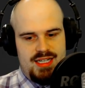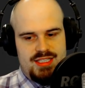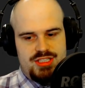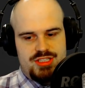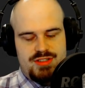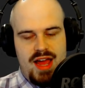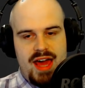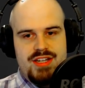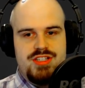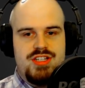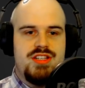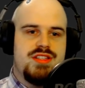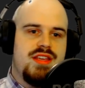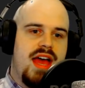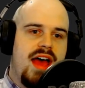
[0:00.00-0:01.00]

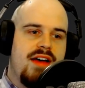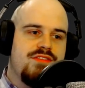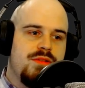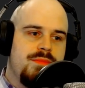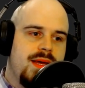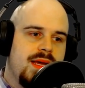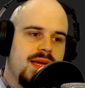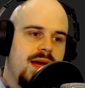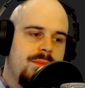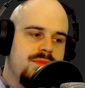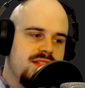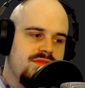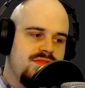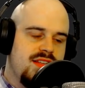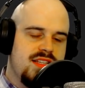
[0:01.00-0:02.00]
strategies that you have to pick up, and
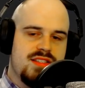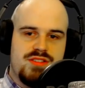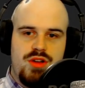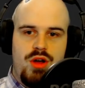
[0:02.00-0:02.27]
stuff that is